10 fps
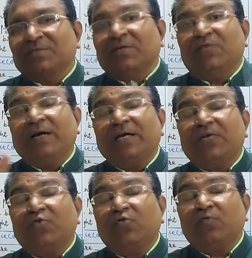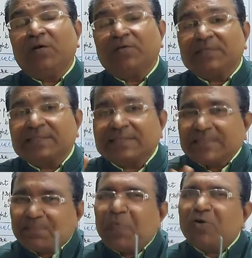When two waves are
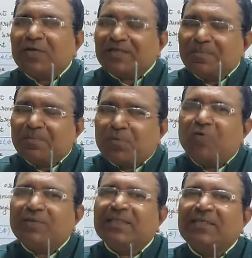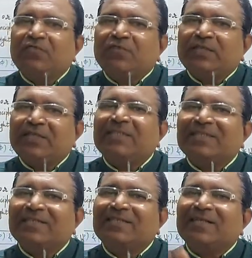superimposing with each
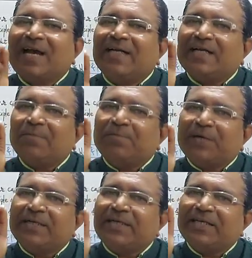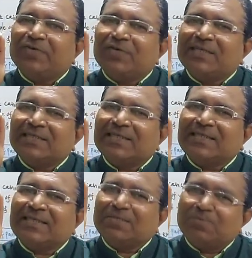other at a particular
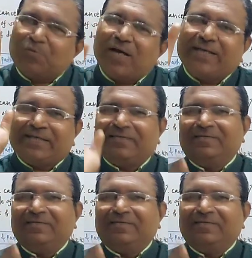certain point,